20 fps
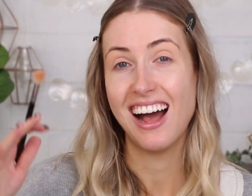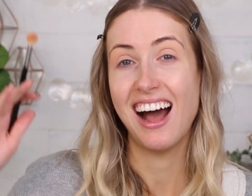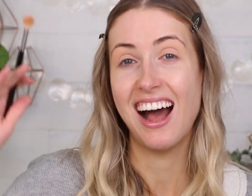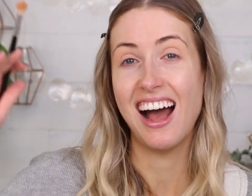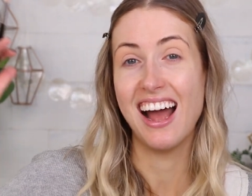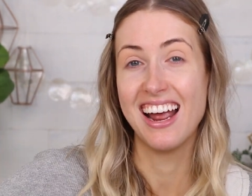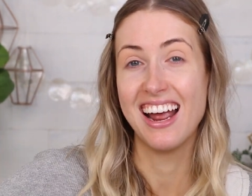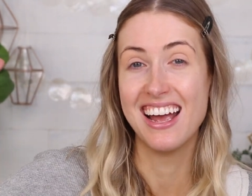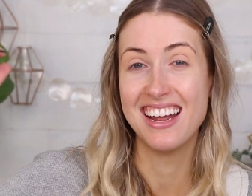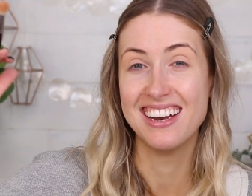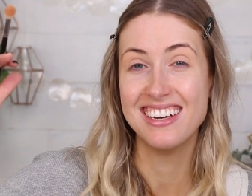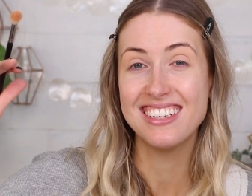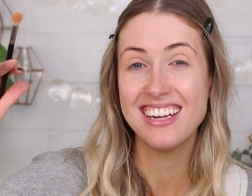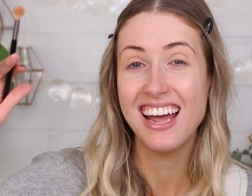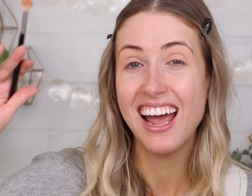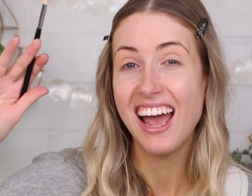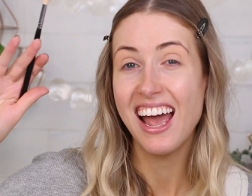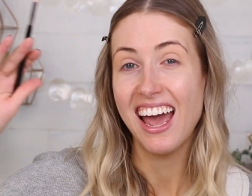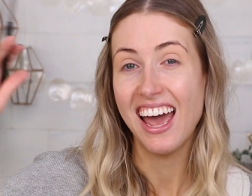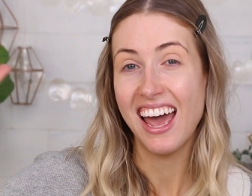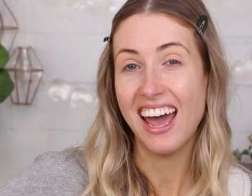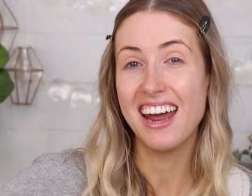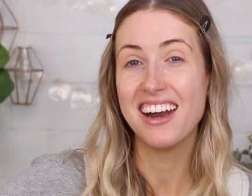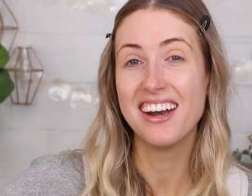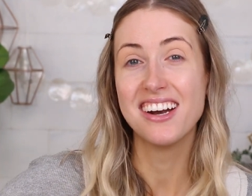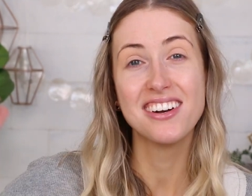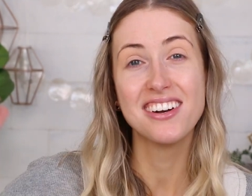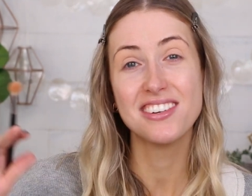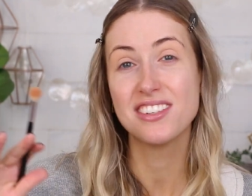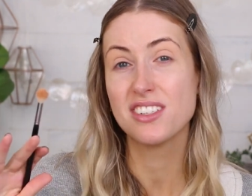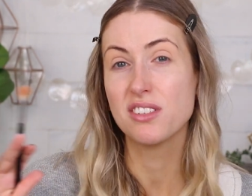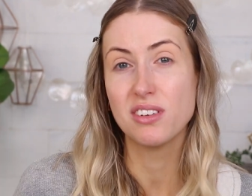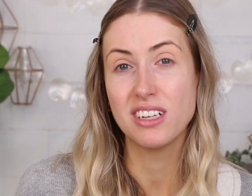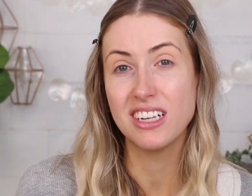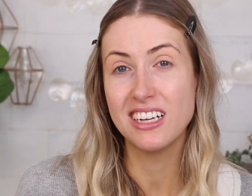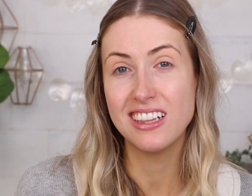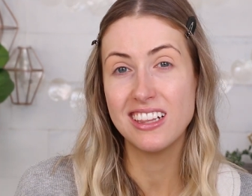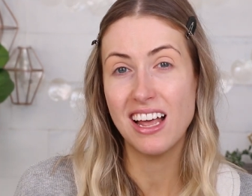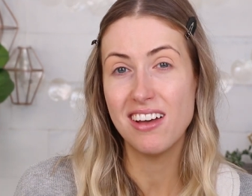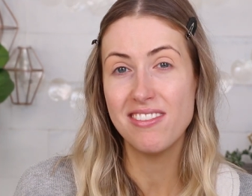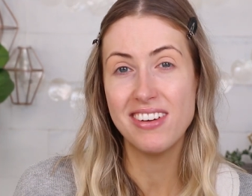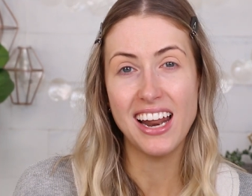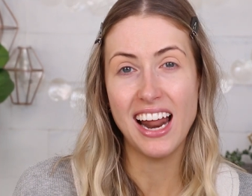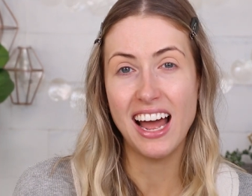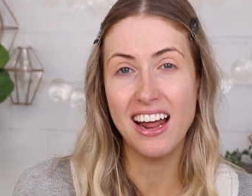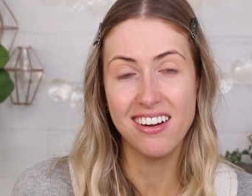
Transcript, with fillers: high-end editors really love it?